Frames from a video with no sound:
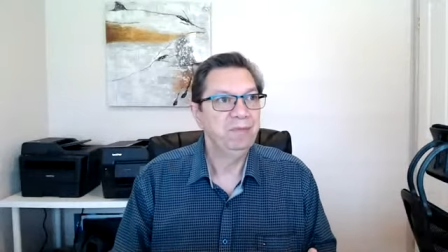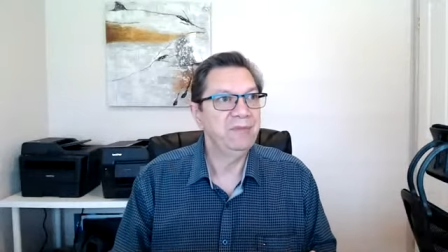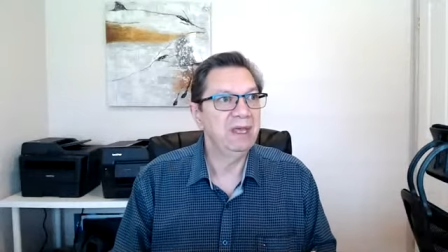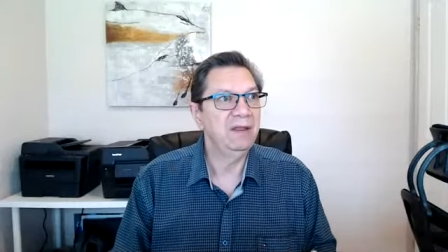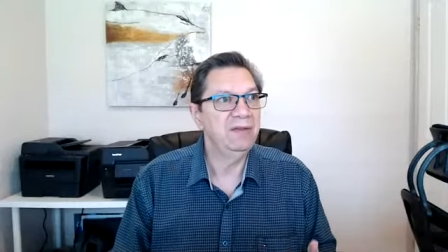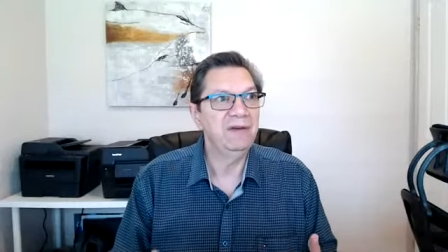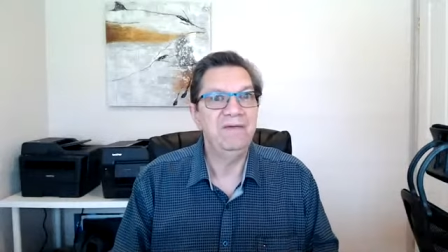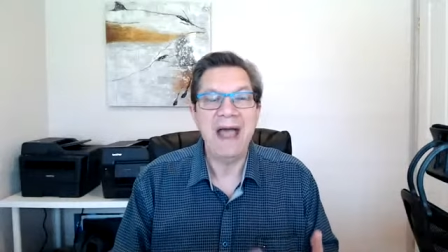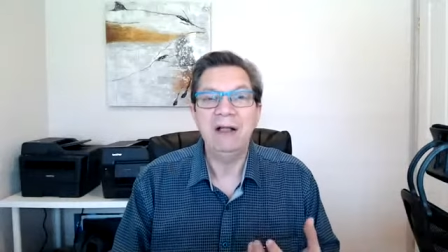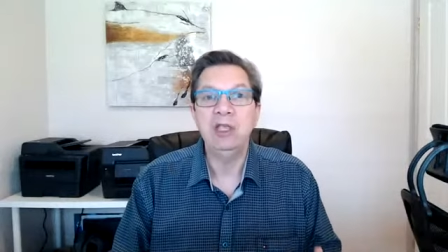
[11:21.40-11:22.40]
the, the
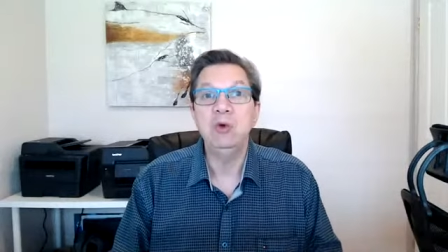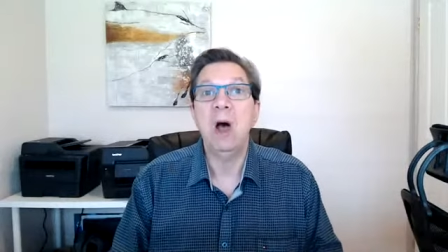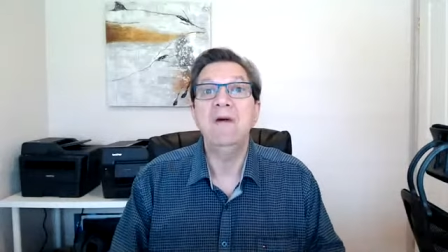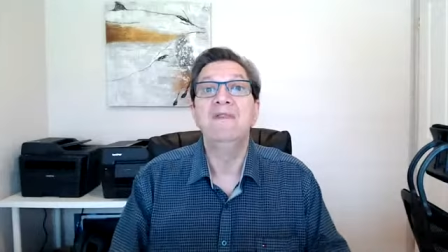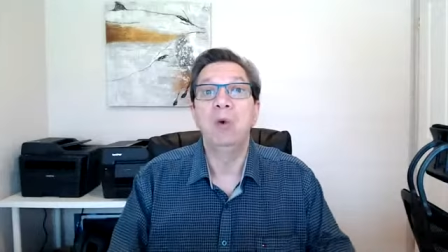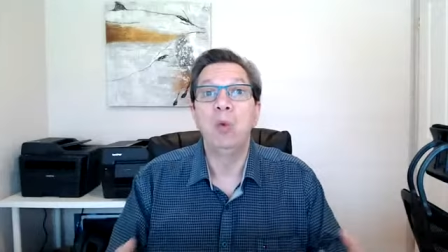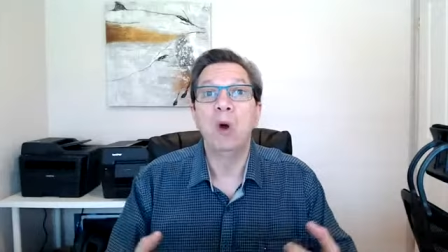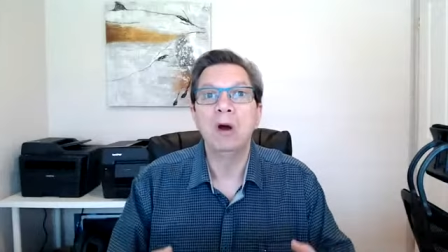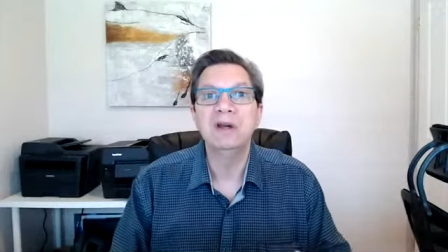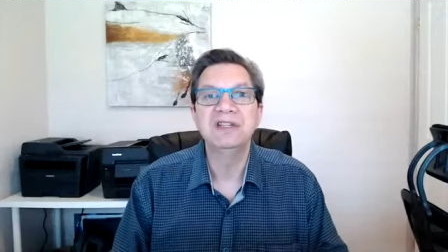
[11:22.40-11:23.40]
value of the
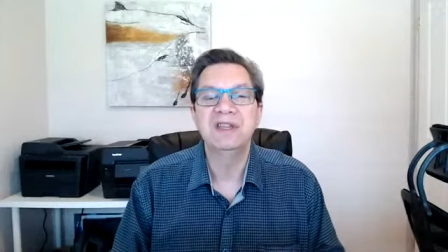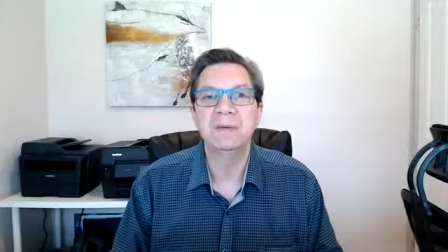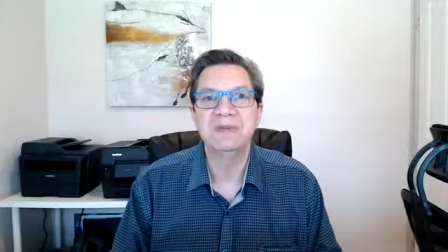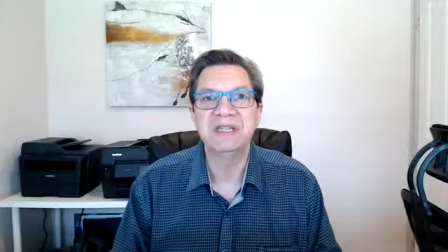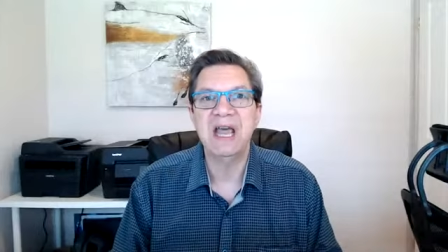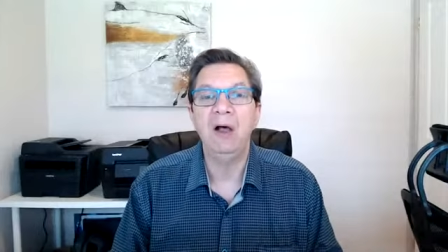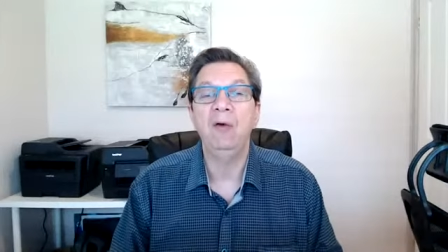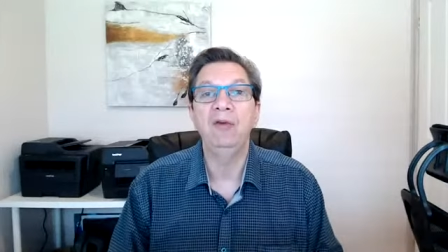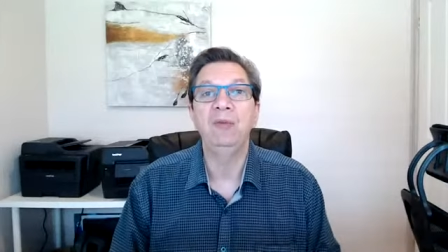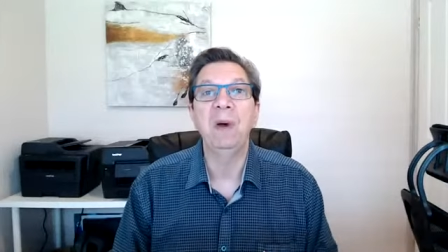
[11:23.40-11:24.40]
words
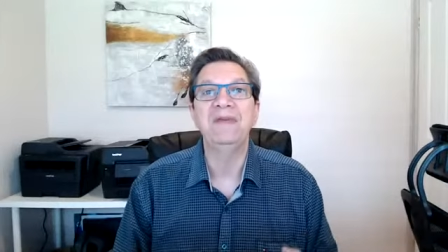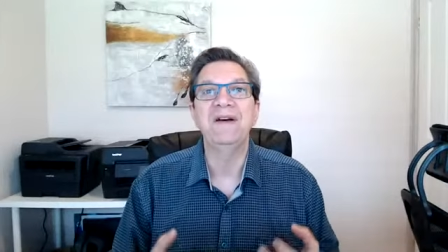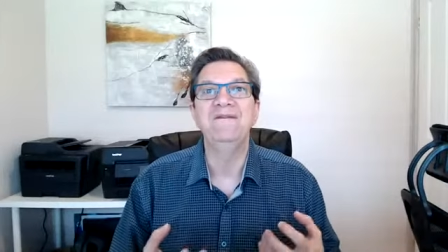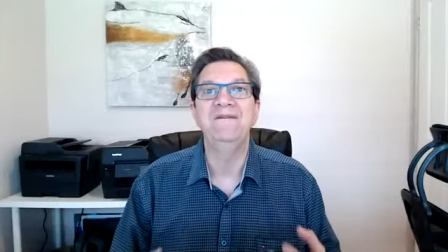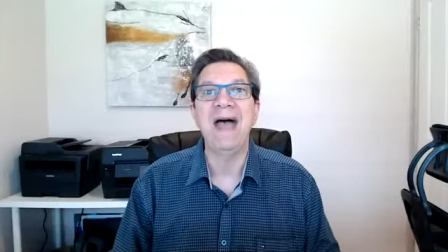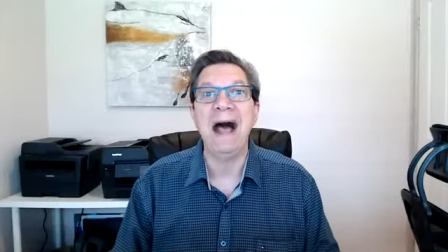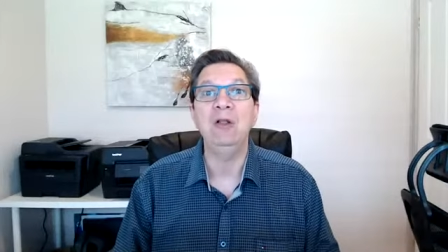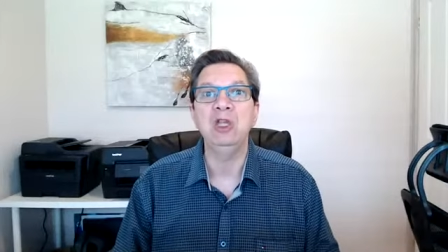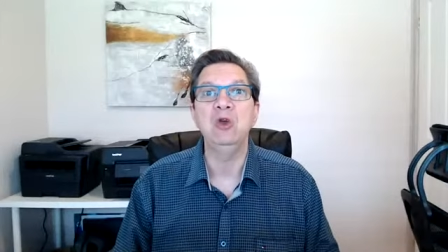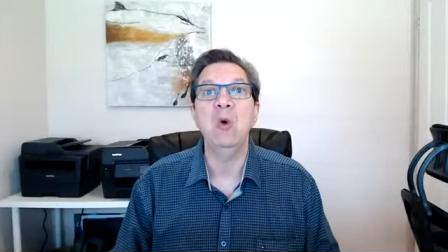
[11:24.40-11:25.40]
themselves, but the
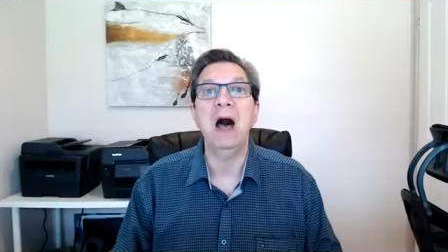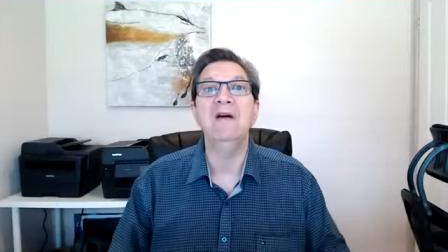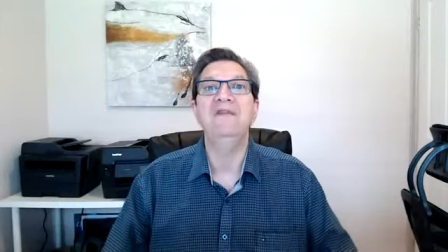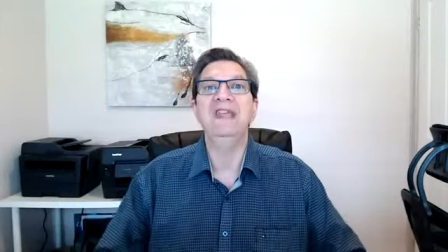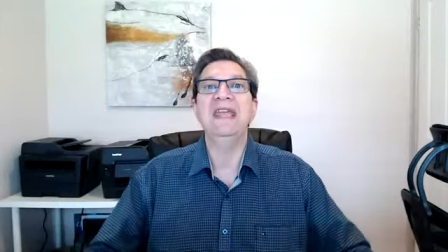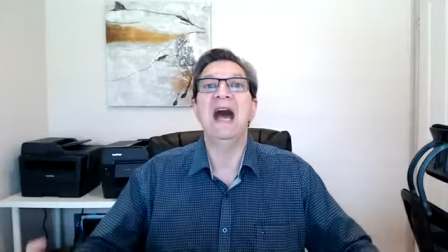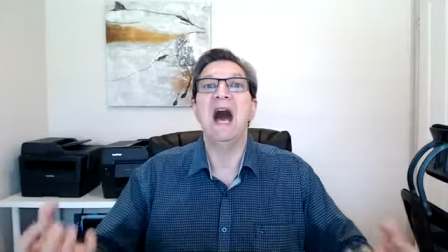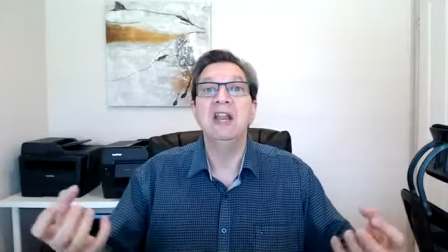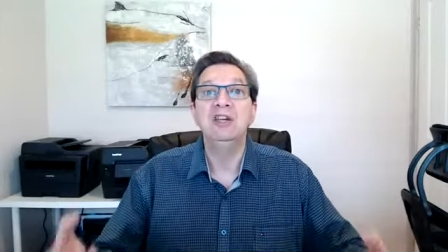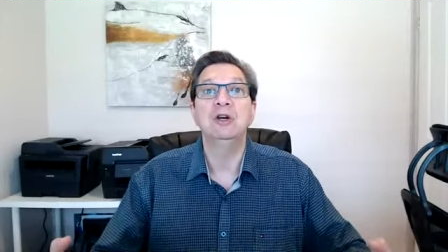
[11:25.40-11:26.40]
value of the
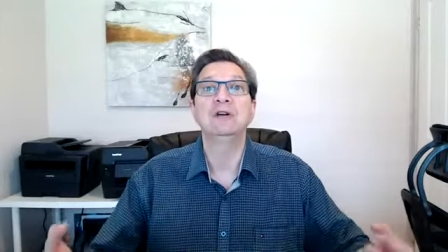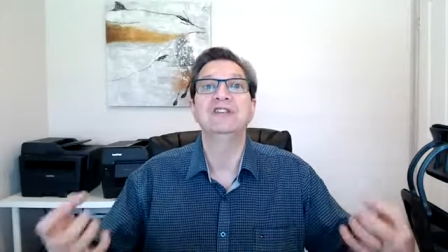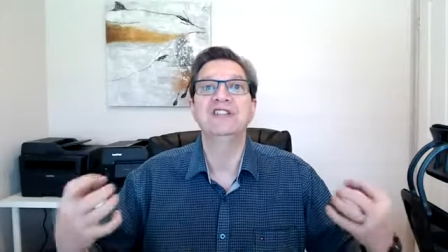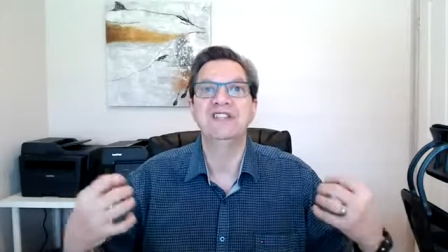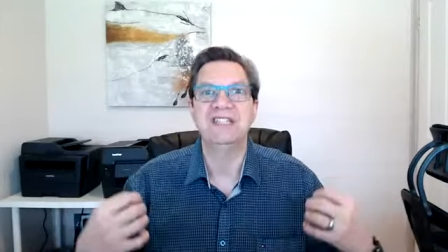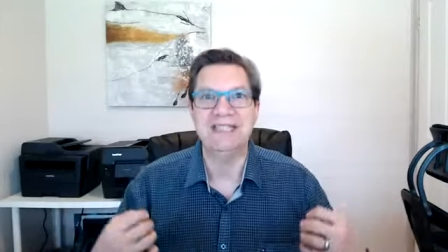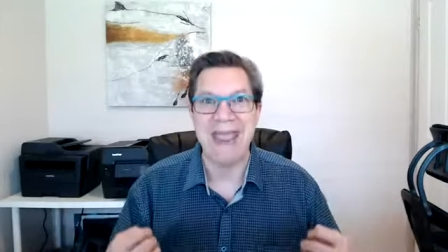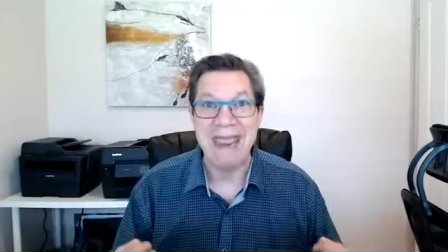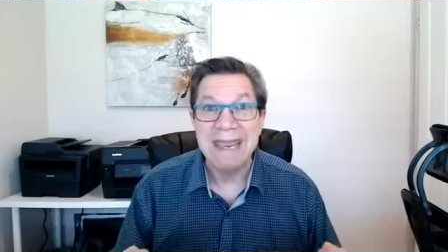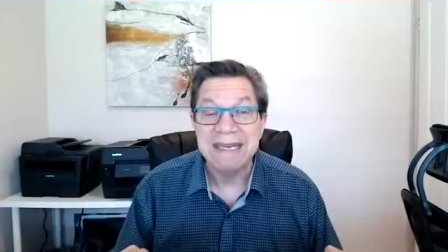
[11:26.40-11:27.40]

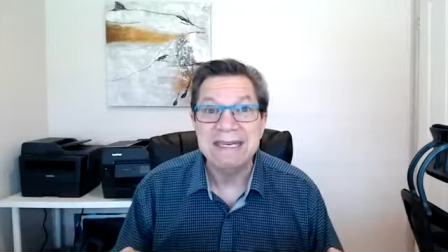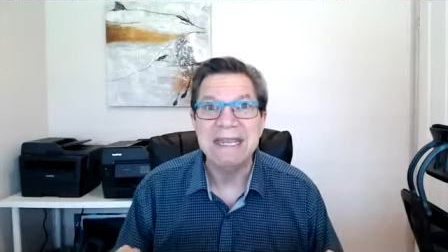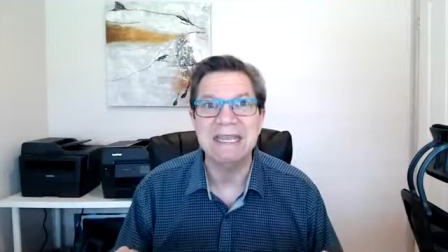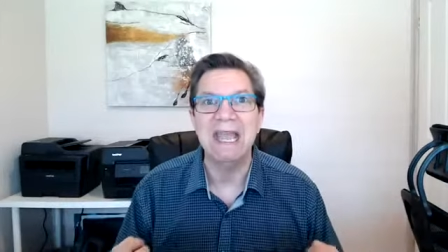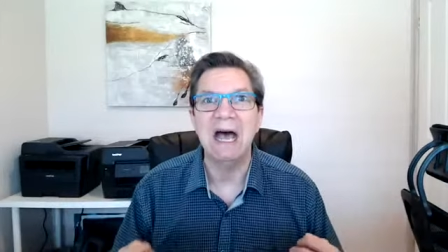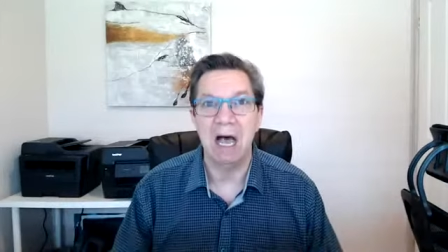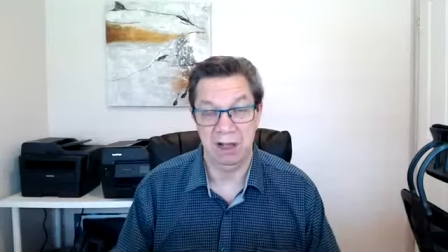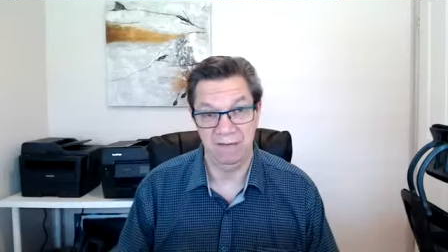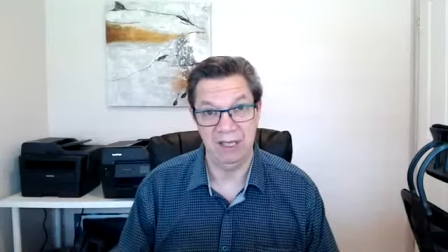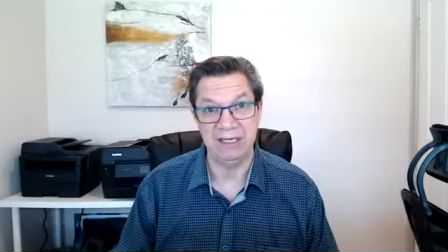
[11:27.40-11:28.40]
understanding
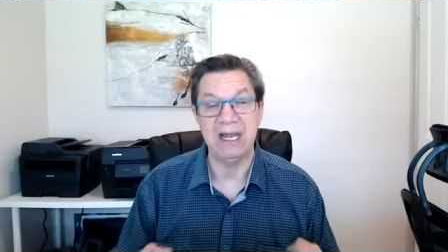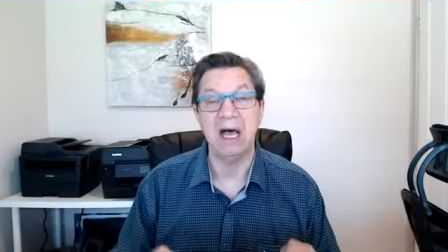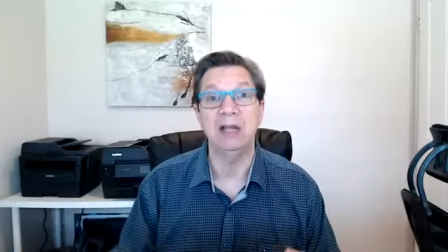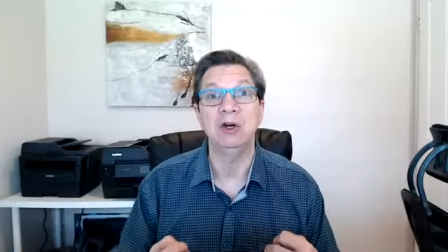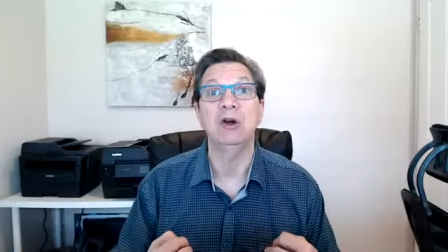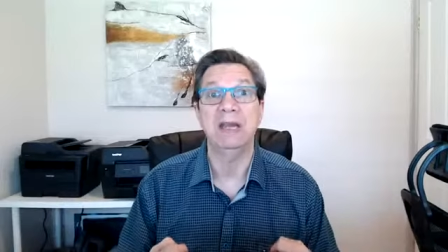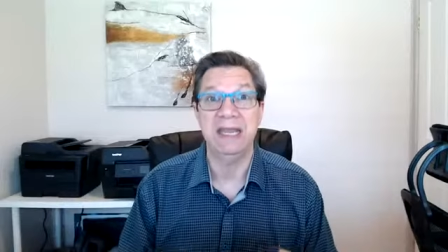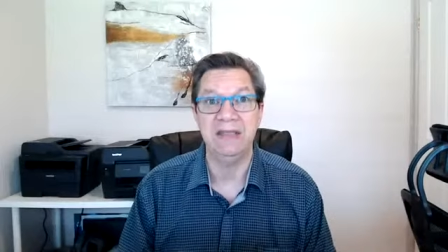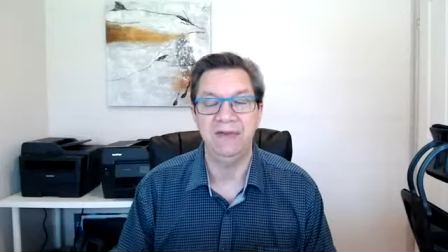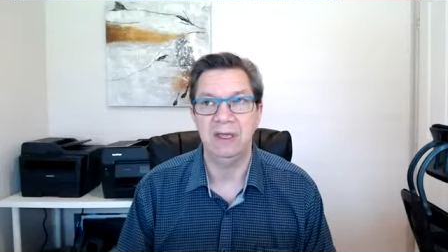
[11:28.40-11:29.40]
of it
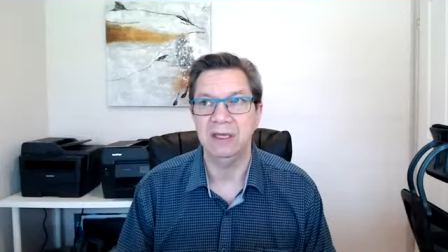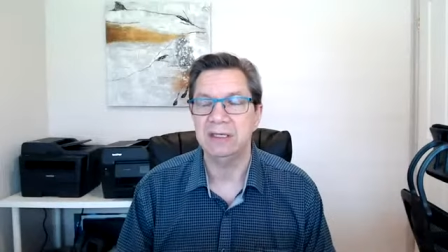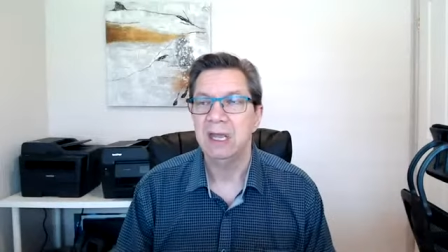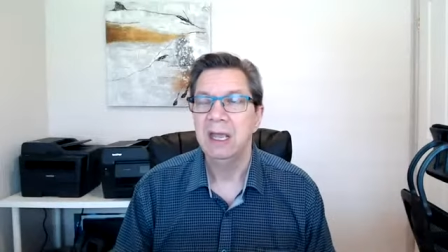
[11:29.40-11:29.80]
underneath it.